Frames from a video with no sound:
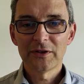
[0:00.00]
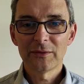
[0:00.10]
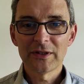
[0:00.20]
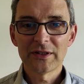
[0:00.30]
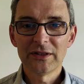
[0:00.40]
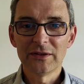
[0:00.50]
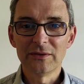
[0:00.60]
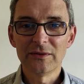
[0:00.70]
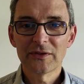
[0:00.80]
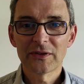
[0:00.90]
to actually
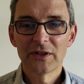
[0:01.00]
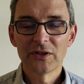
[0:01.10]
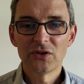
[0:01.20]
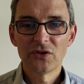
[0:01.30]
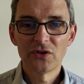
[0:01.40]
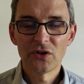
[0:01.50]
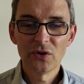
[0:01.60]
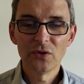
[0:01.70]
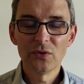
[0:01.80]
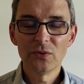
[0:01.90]
use 2